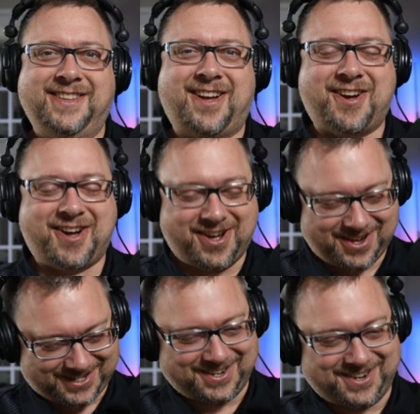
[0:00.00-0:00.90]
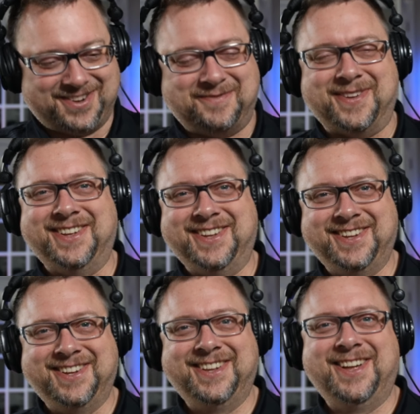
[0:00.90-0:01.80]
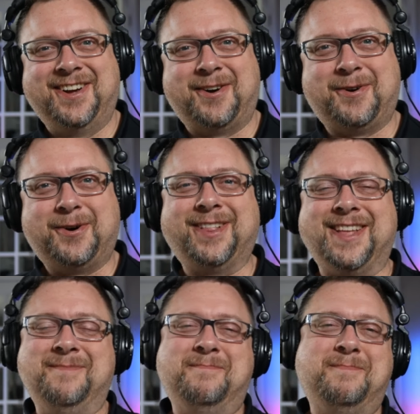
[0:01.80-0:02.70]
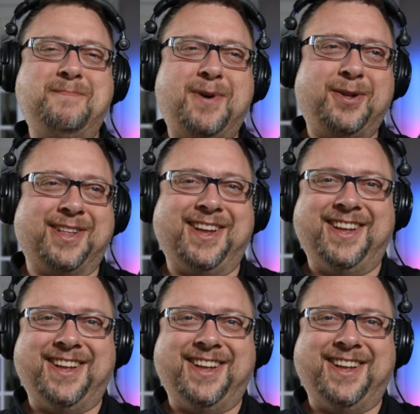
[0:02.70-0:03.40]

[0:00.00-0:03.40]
Awesome! It was an incredible. Moly.